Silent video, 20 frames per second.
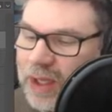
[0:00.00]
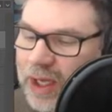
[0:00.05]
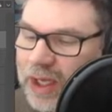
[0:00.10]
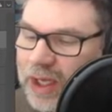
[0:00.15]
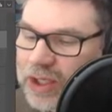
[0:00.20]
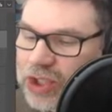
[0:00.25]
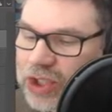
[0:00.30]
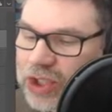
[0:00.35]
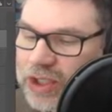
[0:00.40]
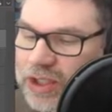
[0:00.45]
I
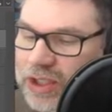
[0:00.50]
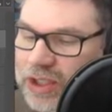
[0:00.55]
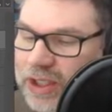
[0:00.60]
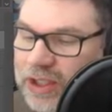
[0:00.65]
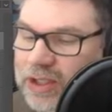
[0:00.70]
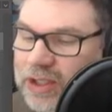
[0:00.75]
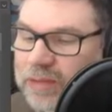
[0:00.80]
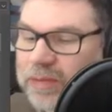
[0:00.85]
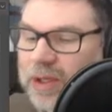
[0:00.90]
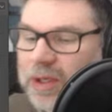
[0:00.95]
just need
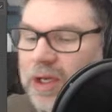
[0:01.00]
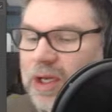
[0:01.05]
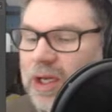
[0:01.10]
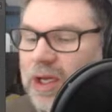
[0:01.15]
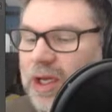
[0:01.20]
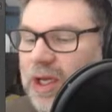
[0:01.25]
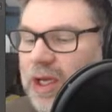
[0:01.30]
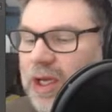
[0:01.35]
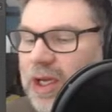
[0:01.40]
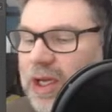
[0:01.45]
to
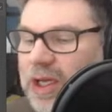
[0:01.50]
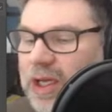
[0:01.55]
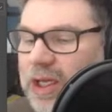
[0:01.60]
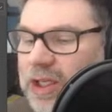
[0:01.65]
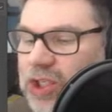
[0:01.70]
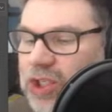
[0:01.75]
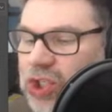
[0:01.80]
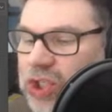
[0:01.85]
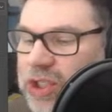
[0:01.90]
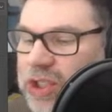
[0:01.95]
I
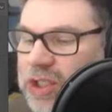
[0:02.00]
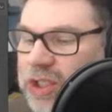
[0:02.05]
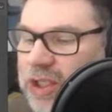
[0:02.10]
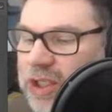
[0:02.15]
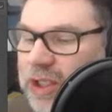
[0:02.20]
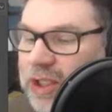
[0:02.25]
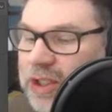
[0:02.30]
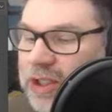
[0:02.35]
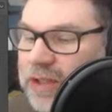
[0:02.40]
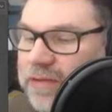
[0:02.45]
just
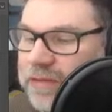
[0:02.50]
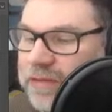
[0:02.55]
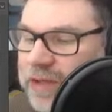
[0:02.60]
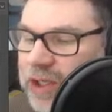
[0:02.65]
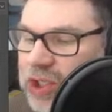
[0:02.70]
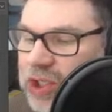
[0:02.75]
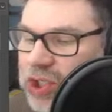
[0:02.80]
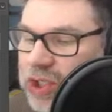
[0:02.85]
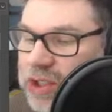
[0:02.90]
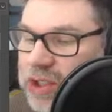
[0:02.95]
need to
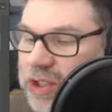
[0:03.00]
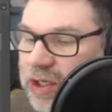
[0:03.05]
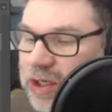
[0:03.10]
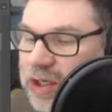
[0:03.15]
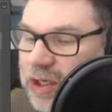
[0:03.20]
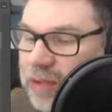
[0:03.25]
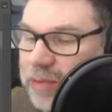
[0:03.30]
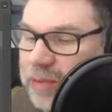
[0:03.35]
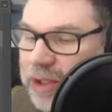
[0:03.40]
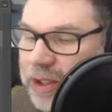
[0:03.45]
finish his
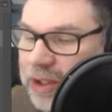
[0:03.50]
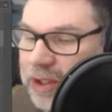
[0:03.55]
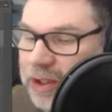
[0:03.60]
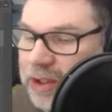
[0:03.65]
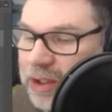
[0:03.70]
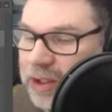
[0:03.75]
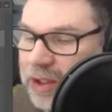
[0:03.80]
arm here.